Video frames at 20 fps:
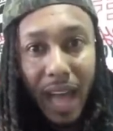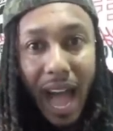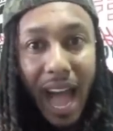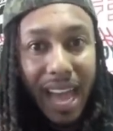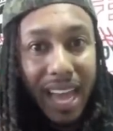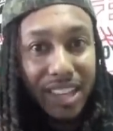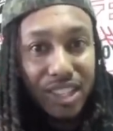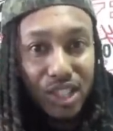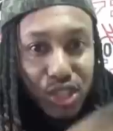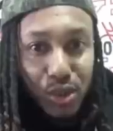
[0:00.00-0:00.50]

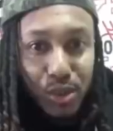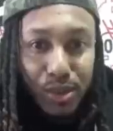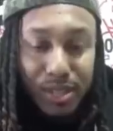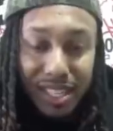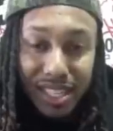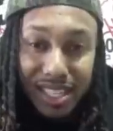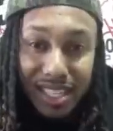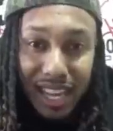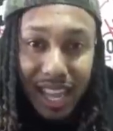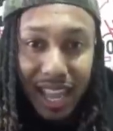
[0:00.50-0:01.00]
I can choose
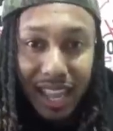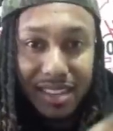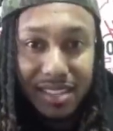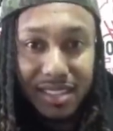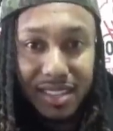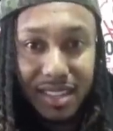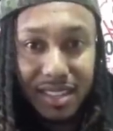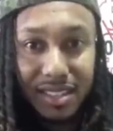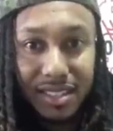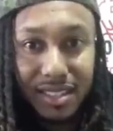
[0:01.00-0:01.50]
to
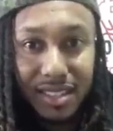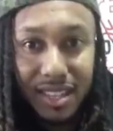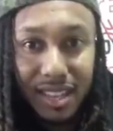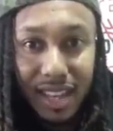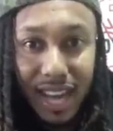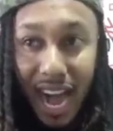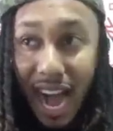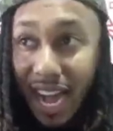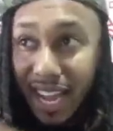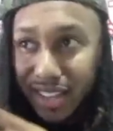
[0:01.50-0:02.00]
change this.
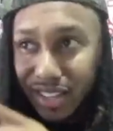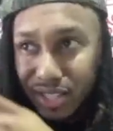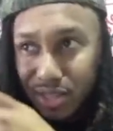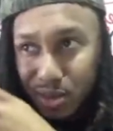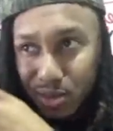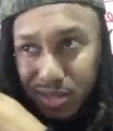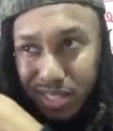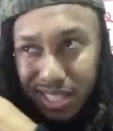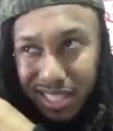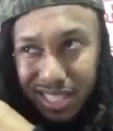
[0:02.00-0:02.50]
I can
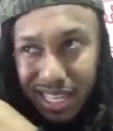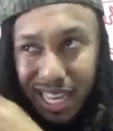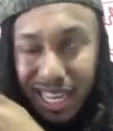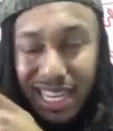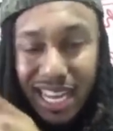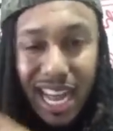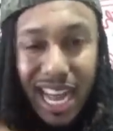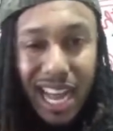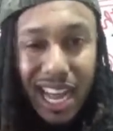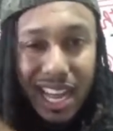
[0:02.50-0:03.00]
choose to say,
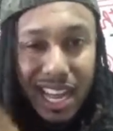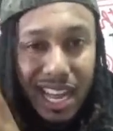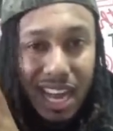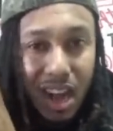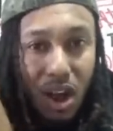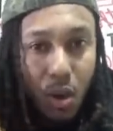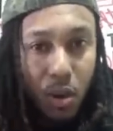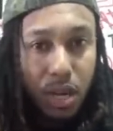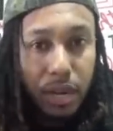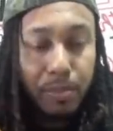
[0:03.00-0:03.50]
nah,
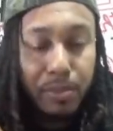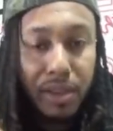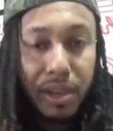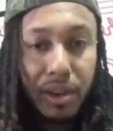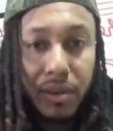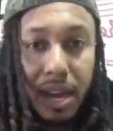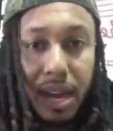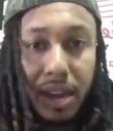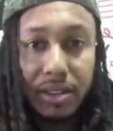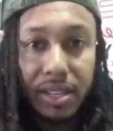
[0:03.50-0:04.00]
I don't want to be
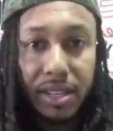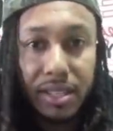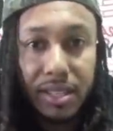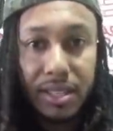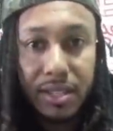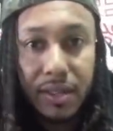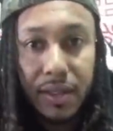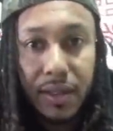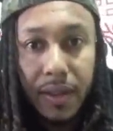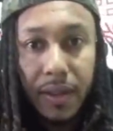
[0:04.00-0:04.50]
around
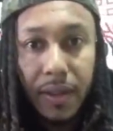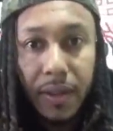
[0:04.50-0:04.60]
this.